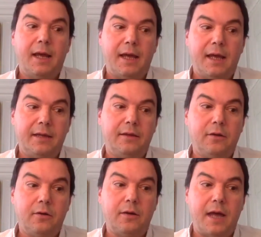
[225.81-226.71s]
and,
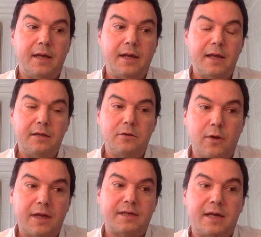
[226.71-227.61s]
uh, and uh, you know,
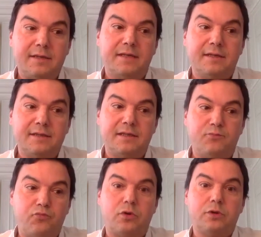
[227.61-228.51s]
I, I, think this
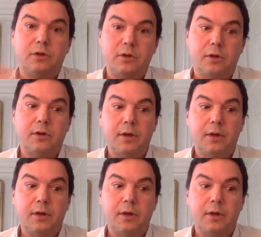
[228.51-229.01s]
broader uh,